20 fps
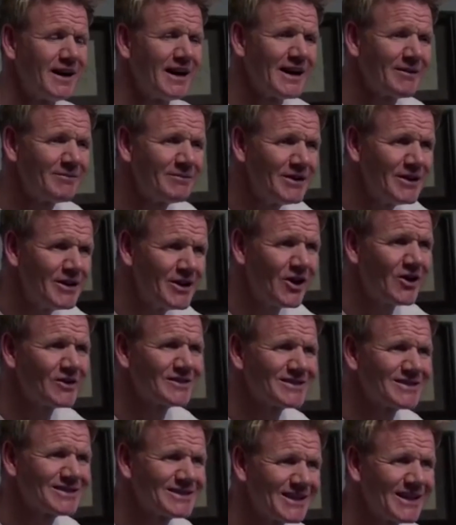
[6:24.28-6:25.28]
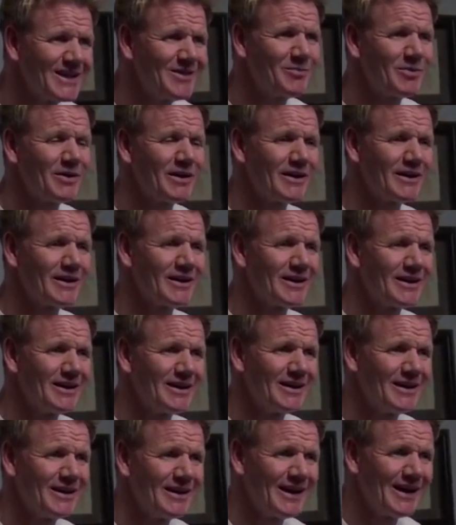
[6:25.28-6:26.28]
I am not sleeping
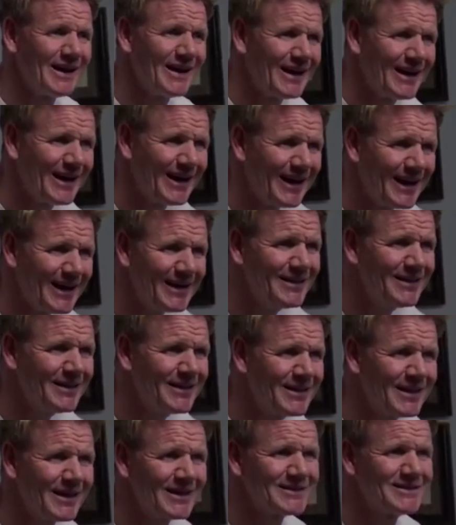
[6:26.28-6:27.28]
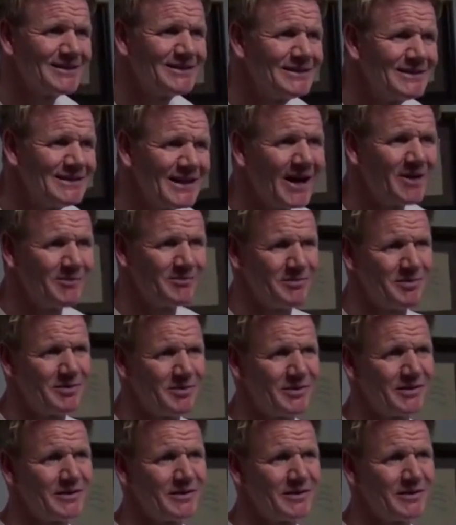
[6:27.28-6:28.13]
in this dump.